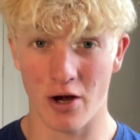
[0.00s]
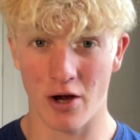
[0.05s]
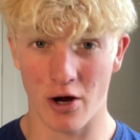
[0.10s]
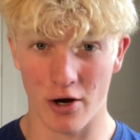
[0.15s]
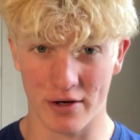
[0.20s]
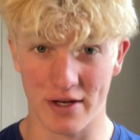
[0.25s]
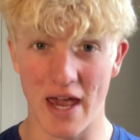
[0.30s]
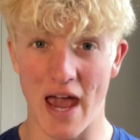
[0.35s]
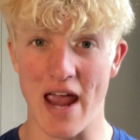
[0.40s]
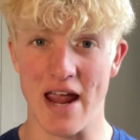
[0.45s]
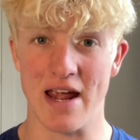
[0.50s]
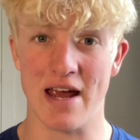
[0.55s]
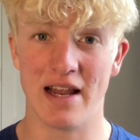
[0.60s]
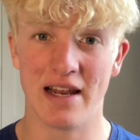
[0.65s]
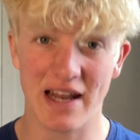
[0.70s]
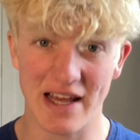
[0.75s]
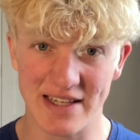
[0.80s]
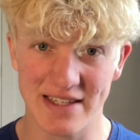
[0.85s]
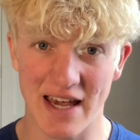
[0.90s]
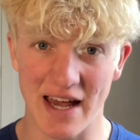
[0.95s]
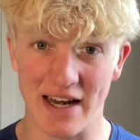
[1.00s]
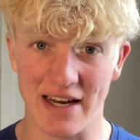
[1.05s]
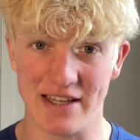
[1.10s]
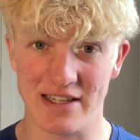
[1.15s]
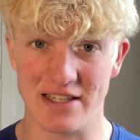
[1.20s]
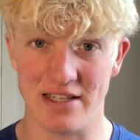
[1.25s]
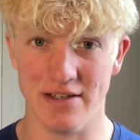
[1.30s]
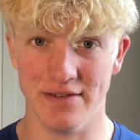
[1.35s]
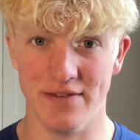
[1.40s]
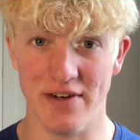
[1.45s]
Okay, let's get
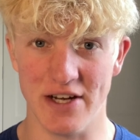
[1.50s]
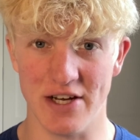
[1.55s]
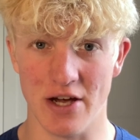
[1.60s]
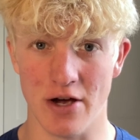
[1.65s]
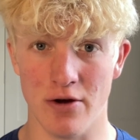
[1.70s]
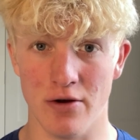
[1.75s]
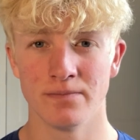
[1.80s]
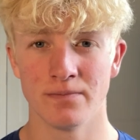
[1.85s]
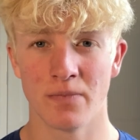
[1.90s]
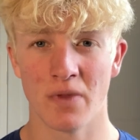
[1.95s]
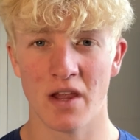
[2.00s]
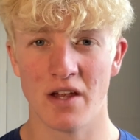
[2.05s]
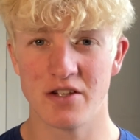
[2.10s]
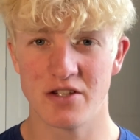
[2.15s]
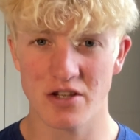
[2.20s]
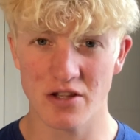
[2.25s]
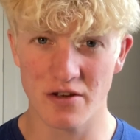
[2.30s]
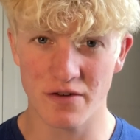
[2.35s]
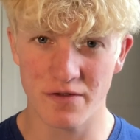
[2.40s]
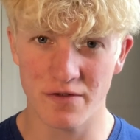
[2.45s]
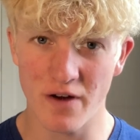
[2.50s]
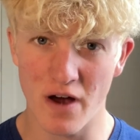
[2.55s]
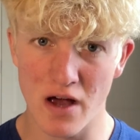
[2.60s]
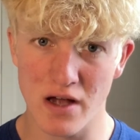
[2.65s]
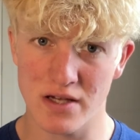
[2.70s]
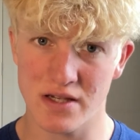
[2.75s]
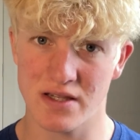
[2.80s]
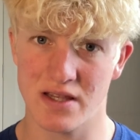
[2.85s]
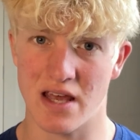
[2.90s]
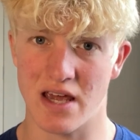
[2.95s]
into the video. So the
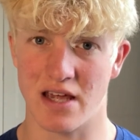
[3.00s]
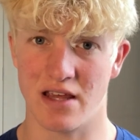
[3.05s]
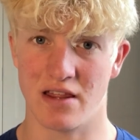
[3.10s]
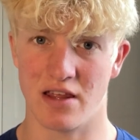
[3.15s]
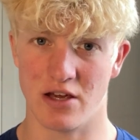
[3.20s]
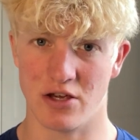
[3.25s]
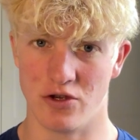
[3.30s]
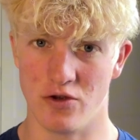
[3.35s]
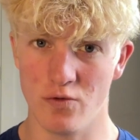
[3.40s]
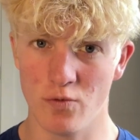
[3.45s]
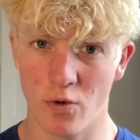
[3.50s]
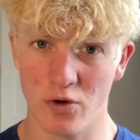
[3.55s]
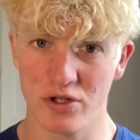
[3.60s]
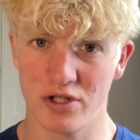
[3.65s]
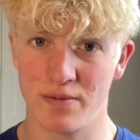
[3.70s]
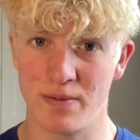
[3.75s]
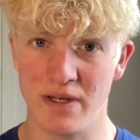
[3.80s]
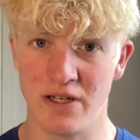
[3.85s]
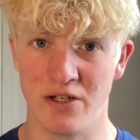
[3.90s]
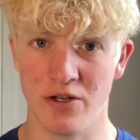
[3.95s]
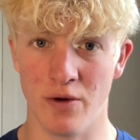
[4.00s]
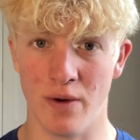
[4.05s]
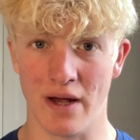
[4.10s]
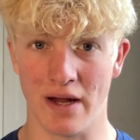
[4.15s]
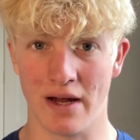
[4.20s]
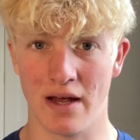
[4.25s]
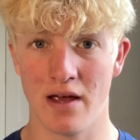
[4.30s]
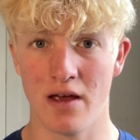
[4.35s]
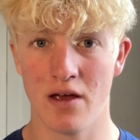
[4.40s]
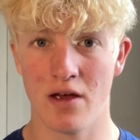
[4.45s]
first thing that you want to be doing
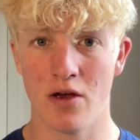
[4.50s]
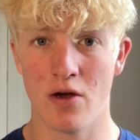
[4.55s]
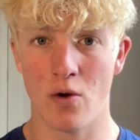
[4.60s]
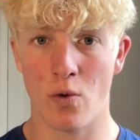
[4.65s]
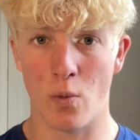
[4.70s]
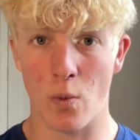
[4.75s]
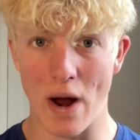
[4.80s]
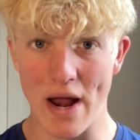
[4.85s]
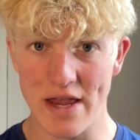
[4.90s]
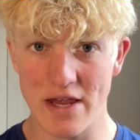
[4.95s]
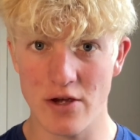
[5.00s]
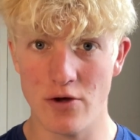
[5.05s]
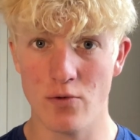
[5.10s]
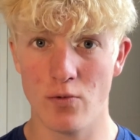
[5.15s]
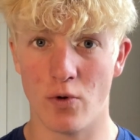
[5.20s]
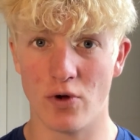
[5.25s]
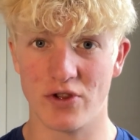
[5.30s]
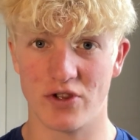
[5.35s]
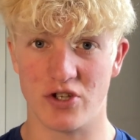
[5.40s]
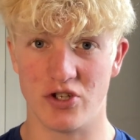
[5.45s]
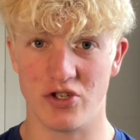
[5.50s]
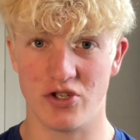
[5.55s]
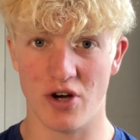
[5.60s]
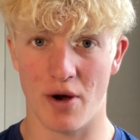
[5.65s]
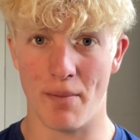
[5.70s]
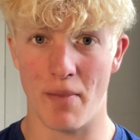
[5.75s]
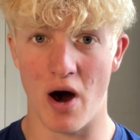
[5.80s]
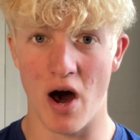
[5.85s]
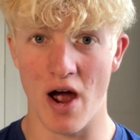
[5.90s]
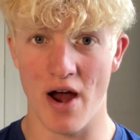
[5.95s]
when you want to
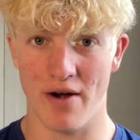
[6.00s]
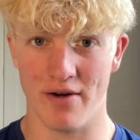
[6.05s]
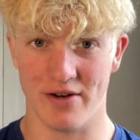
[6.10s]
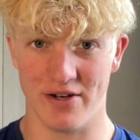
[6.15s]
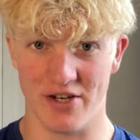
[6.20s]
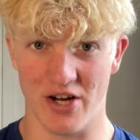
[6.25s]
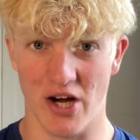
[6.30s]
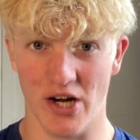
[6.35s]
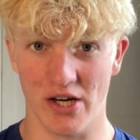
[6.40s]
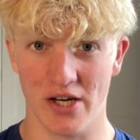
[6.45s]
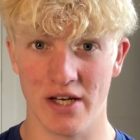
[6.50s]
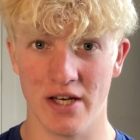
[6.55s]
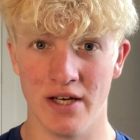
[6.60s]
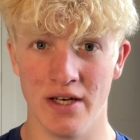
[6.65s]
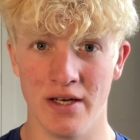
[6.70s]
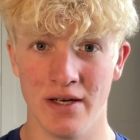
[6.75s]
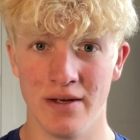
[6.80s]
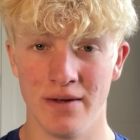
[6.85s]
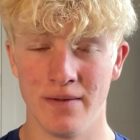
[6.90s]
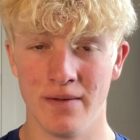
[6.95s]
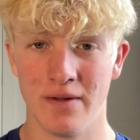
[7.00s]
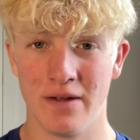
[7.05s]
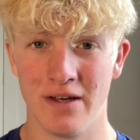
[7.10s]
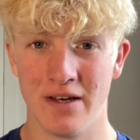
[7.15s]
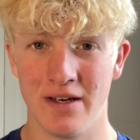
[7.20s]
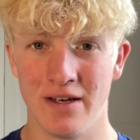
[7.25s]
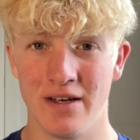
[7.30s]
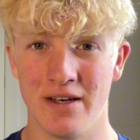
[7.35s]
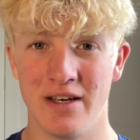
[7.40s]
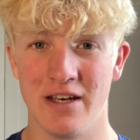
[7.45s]
jump higher and dunk,
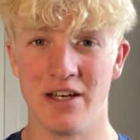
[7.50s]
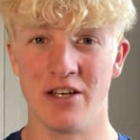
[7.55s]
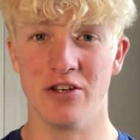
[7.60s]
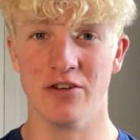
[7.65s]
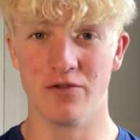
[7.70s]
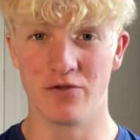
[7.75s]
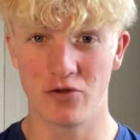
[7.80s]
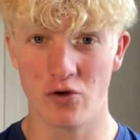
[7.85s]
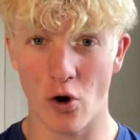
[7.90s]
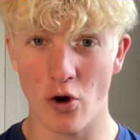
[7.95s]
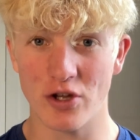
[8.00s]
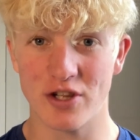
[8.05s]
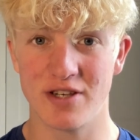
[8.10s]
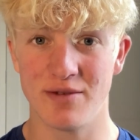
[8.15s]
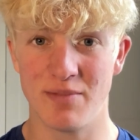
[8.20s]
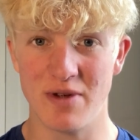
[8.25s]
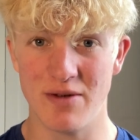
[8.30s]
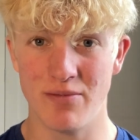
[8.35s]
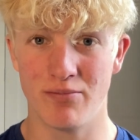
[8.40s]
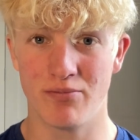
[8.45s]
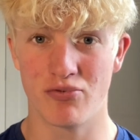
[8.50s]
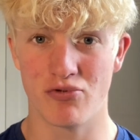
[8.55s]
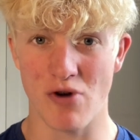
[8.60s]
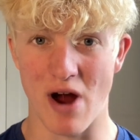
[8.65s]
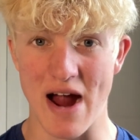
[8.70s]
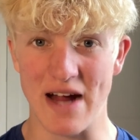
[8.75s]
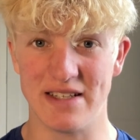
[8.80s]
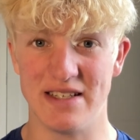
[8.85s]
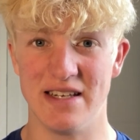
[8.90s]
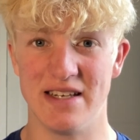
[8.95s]
you've got to be
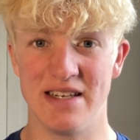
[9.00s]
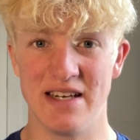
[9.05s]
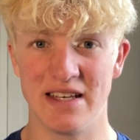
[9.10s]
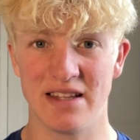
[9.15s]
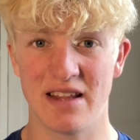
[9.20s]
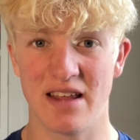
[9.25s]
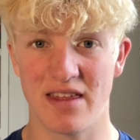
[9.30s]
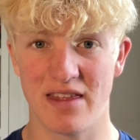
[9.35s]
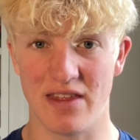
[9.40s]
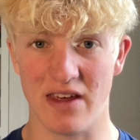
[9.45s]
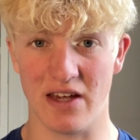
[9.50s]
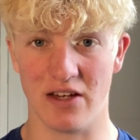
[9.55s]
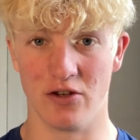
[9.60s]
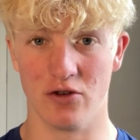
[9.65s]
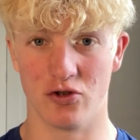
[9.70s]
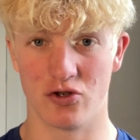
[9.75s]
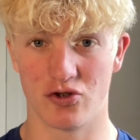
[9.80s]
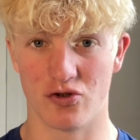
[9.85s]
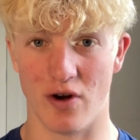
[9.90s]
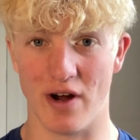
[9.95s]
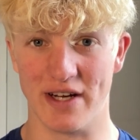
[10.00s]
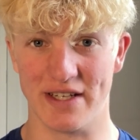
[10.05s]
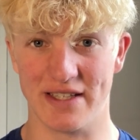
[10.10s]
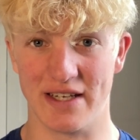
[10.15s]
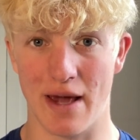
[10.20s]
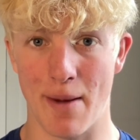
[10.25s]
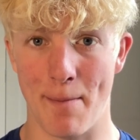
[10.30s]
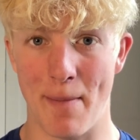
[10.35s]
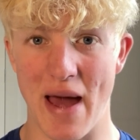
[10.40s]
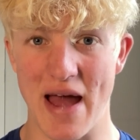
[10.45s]
practicing the thing you're trying to
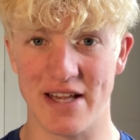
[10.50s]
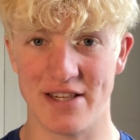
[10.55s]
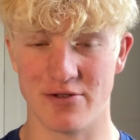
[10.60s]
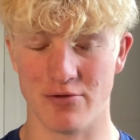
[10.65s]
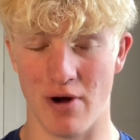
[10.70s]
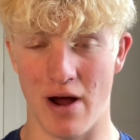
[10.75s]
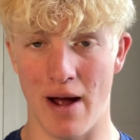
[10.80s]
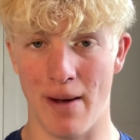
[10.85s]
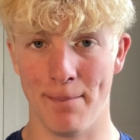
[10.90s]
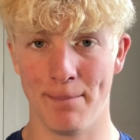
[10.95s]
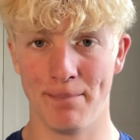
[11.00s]
get better at.